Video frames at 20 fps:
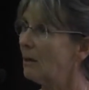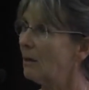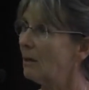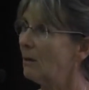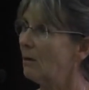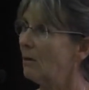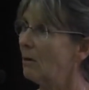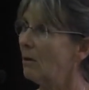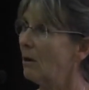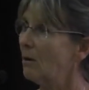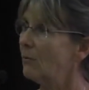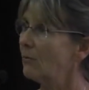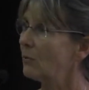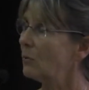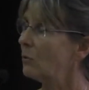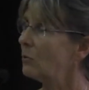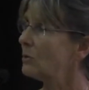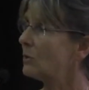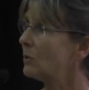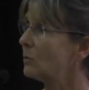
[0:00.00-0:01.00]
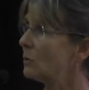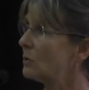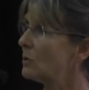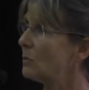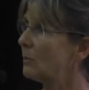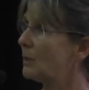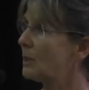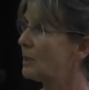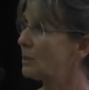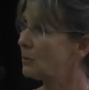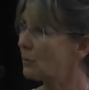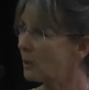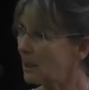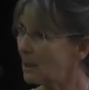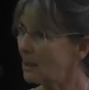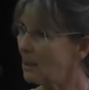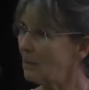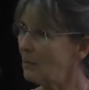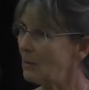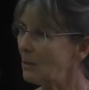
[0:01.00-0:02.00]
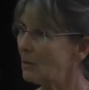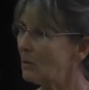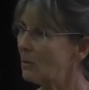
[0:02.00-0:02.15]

Of course, it was a bit tricky because